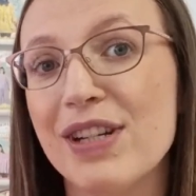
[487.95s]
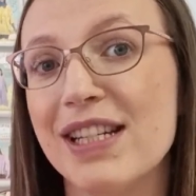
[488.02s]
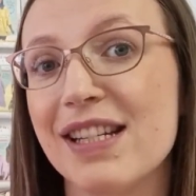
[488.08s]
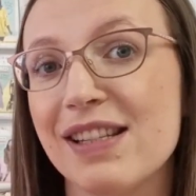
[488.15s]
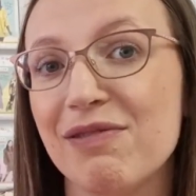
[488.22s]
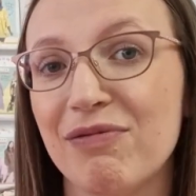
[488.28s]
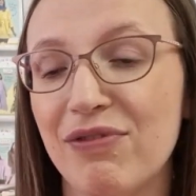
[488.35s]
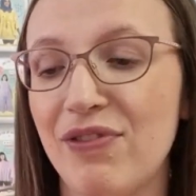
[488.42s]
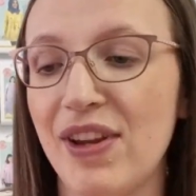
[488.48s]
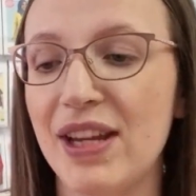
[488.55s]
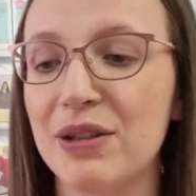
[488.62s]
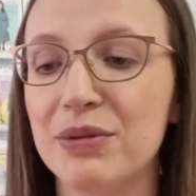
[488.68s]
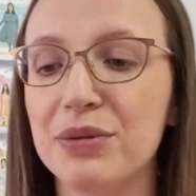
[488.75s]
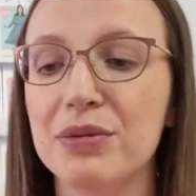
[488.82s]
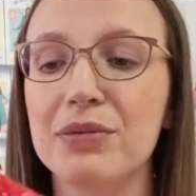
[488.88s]
It doesn't
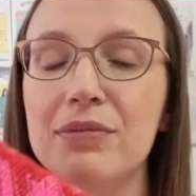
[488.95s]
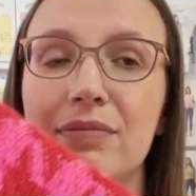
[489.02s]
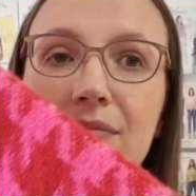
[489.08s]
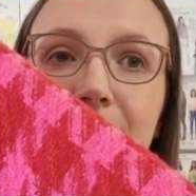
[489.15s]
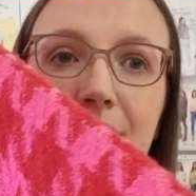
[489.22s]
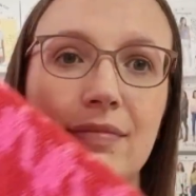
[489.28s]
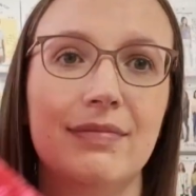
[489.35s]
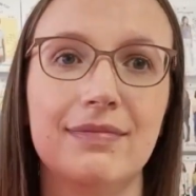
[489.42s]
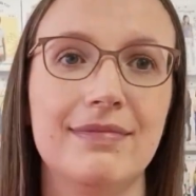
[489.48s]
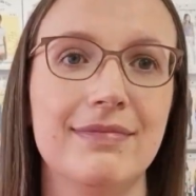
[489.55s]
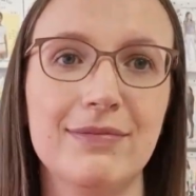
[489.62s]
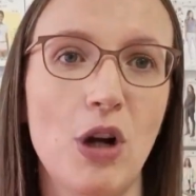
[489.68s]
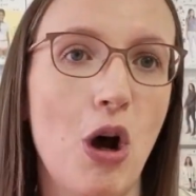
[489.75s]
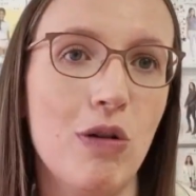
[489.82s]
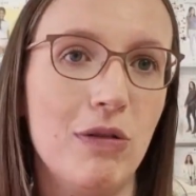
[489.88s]
feel
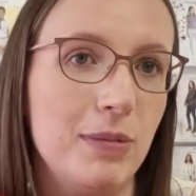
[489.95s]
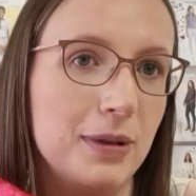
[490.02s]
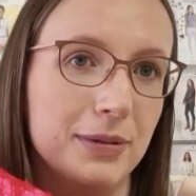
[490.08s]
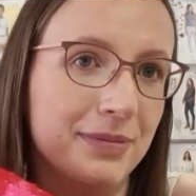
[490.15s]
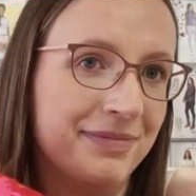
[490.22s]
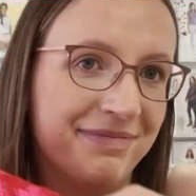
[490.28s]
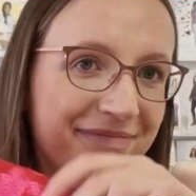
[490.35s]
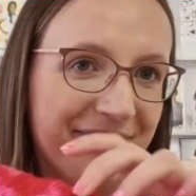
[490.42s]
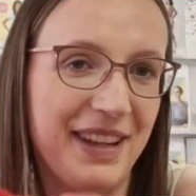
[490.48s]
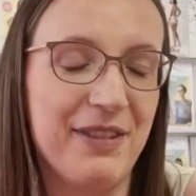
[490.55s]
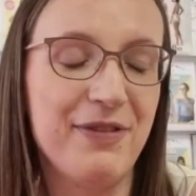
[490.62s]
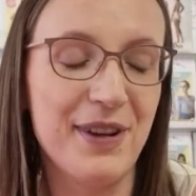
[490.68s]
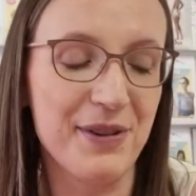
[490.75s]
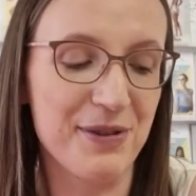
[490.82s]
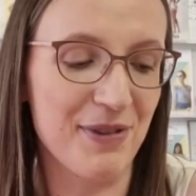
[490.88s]
horrible. It
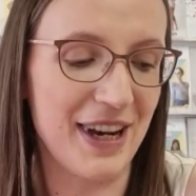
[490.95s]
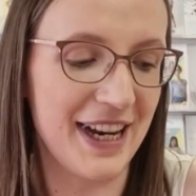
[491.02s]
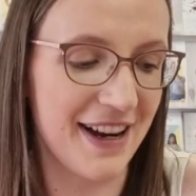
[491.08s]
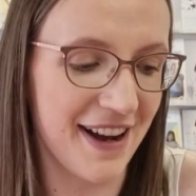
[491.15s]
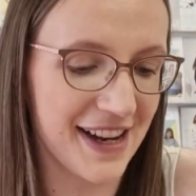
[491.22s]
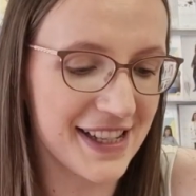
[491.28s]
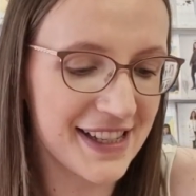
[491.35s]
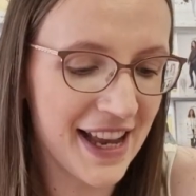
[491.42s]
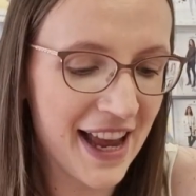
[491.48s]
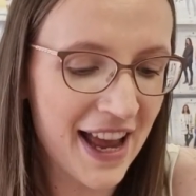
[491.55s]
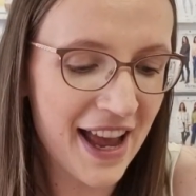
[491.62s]
feels really nice.